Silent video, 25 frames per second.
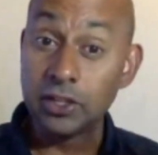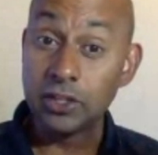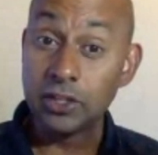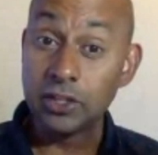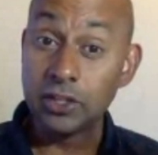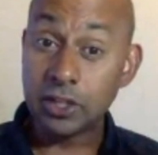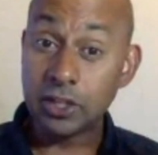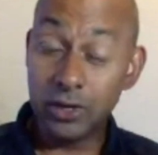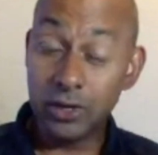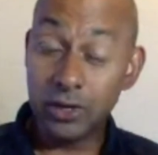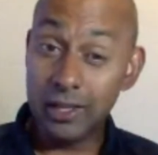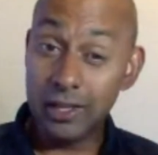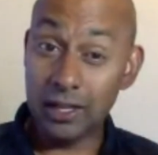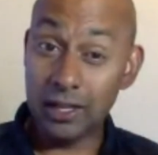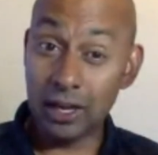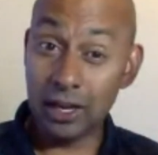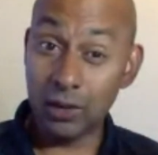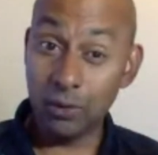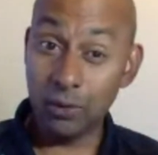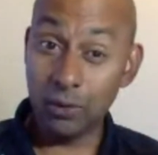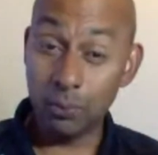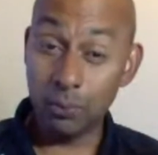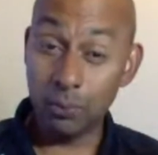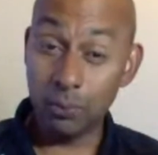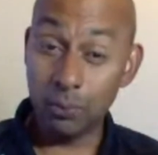So,
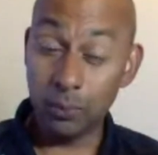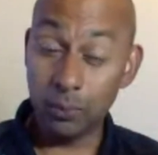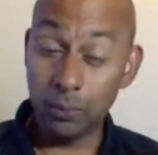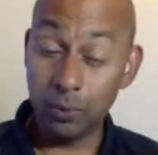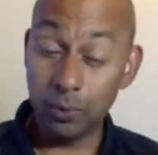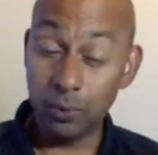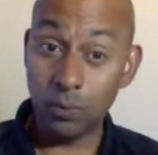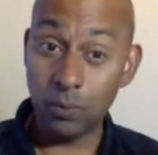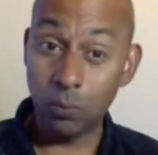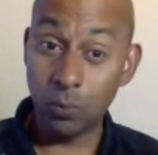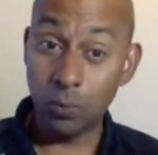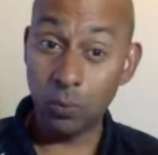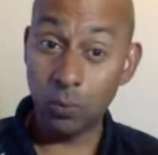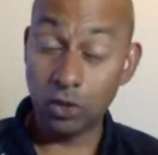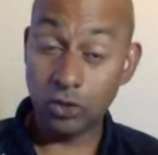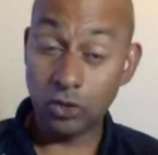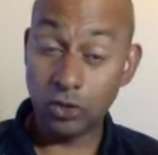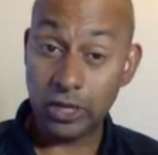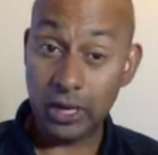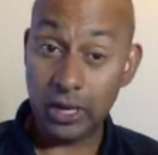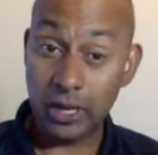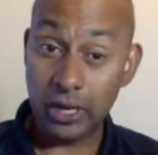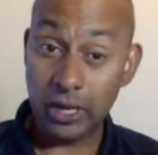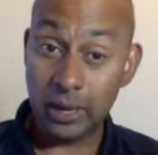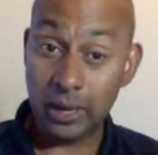we've had
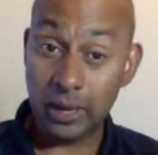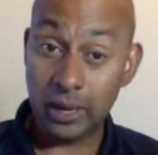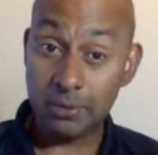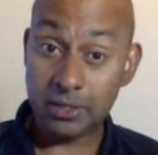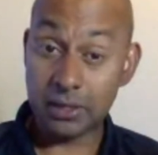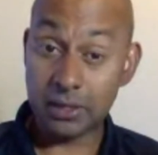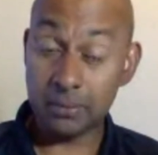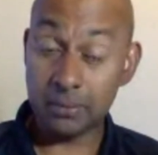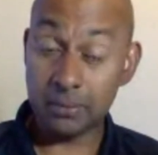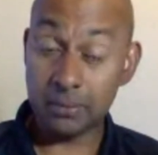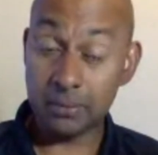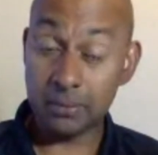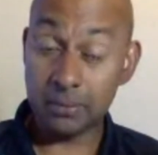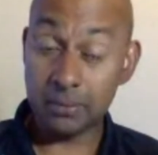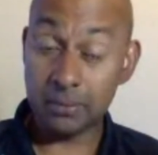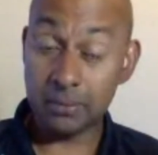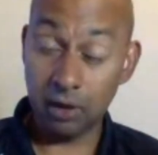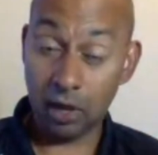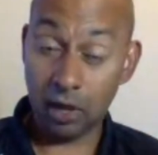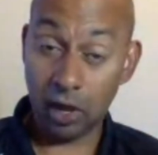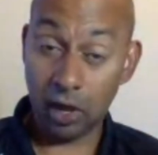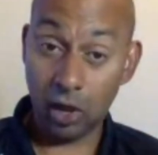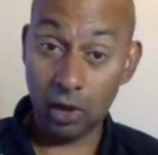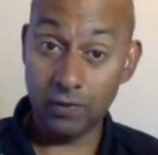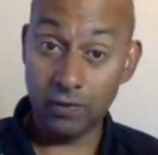world champions that have
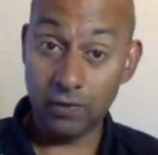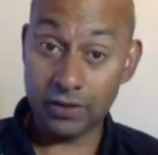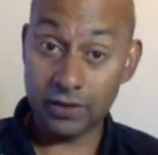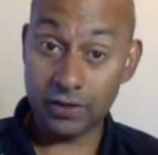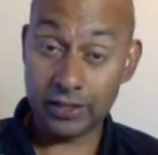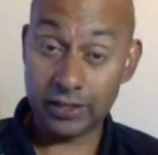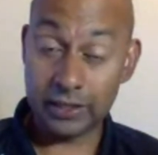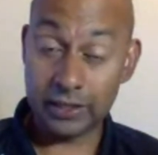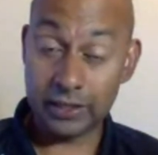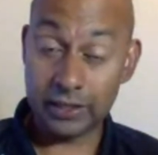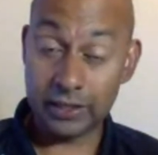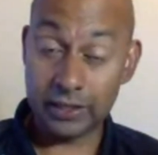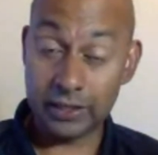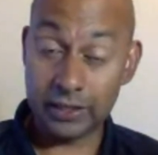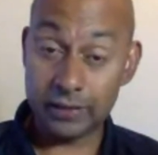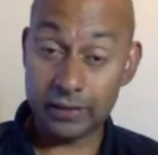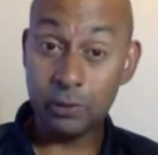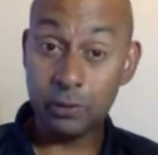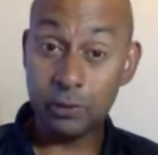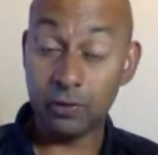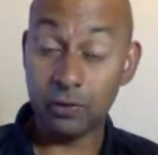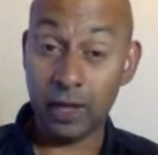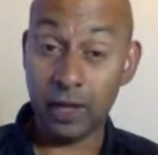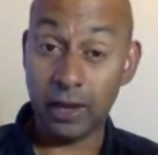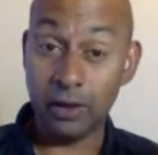been over 6
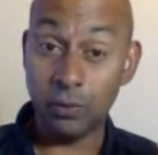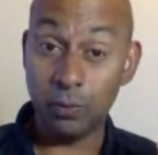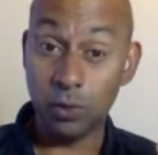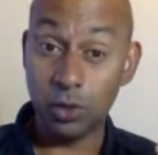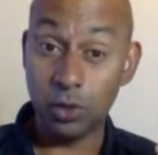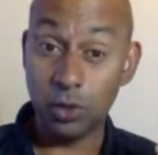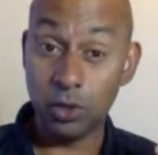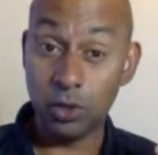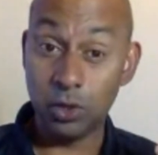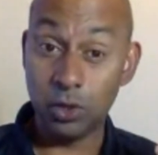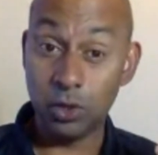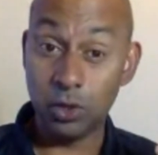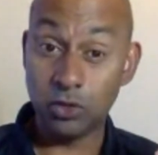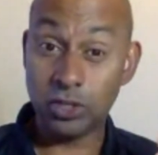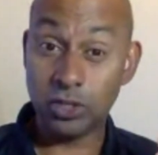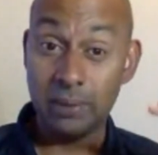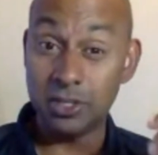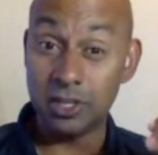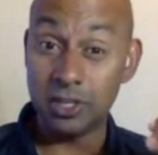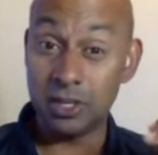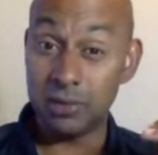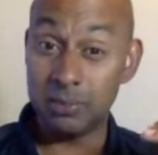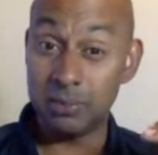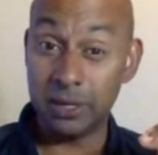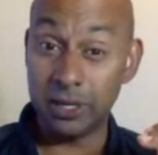foot, and we've had world
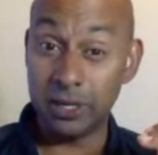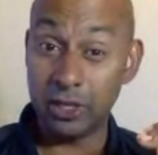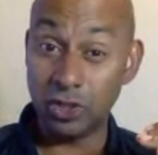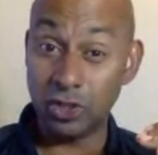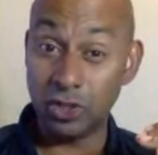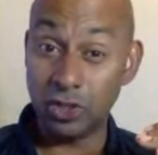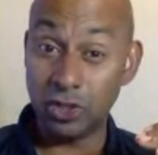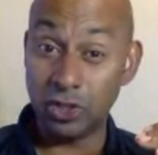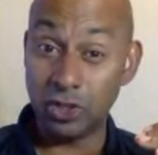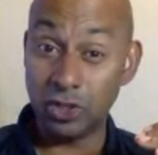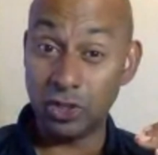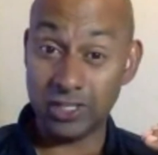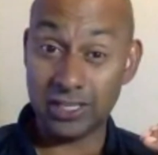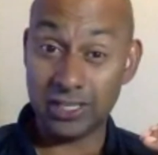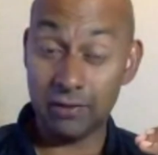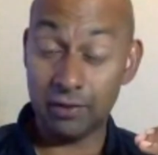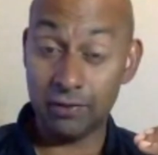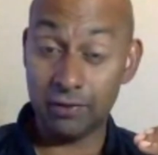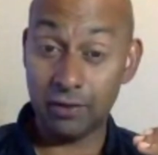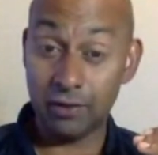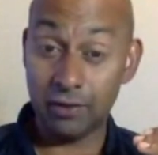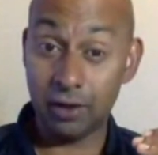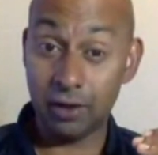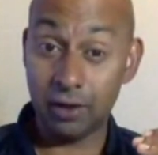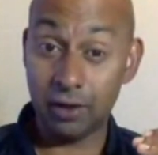champions that have been
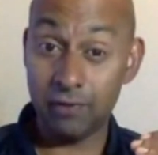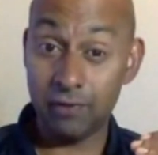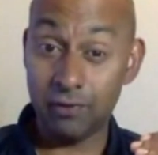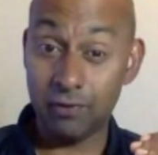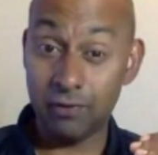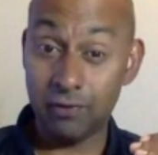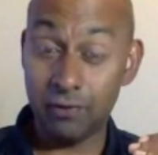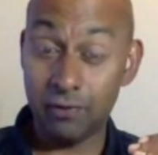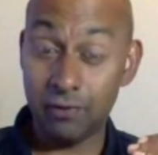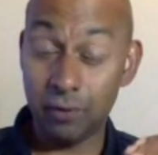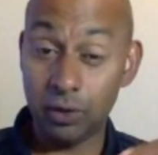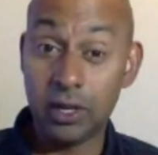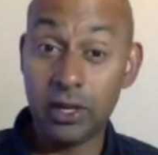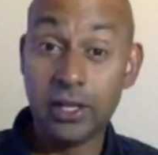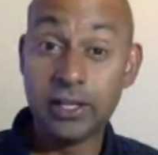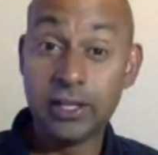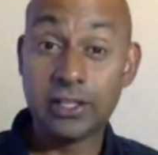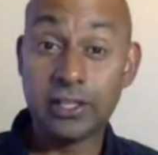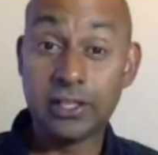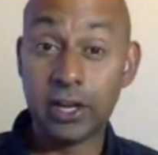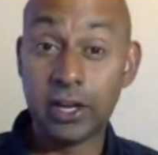just over 5 foot.